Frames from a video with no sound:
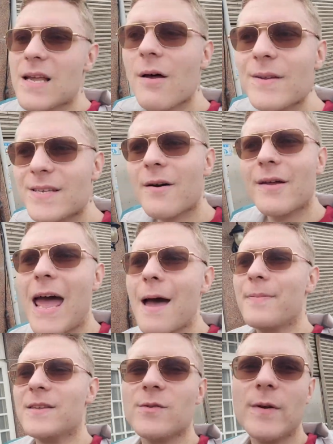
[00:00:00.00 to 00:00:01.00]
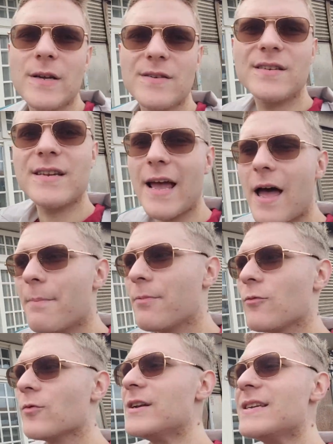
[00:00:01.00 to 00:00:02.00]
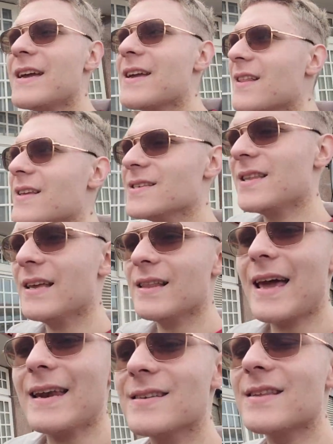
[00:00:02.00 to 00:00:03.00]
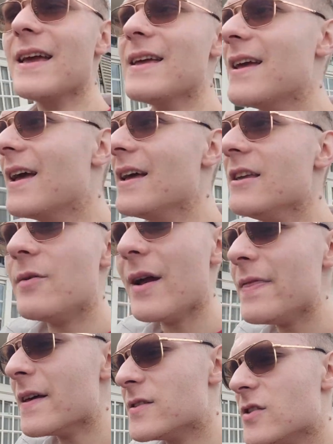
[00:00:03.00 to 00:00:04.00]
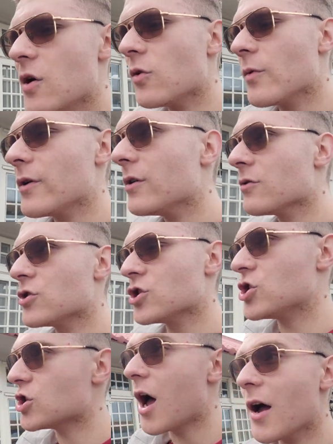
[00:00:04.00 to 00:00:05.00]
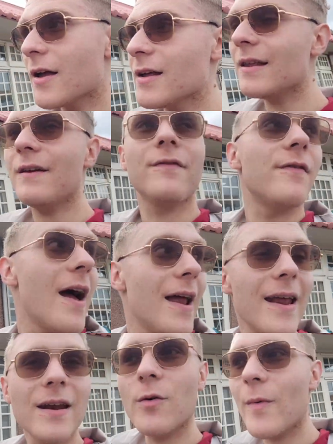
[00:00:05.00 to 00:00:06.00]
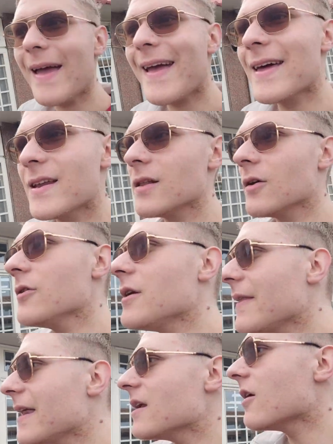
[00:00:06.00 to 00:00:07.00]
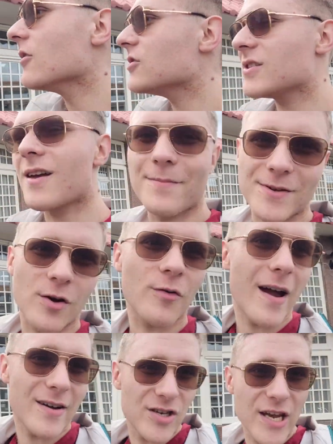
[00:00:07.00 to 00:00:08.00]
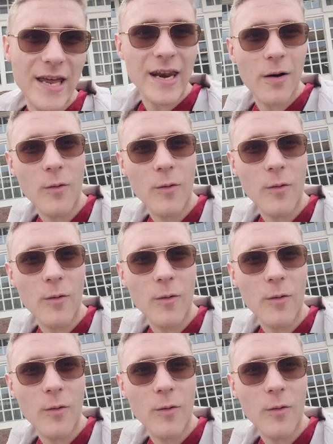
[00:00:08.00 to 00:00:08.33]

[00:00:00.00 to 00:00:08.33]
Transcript: always how it happens when you stay up ridiculously late. It's like you hit that zone where you're shockingly fine and awake and alert, and then it all just comes crashing in at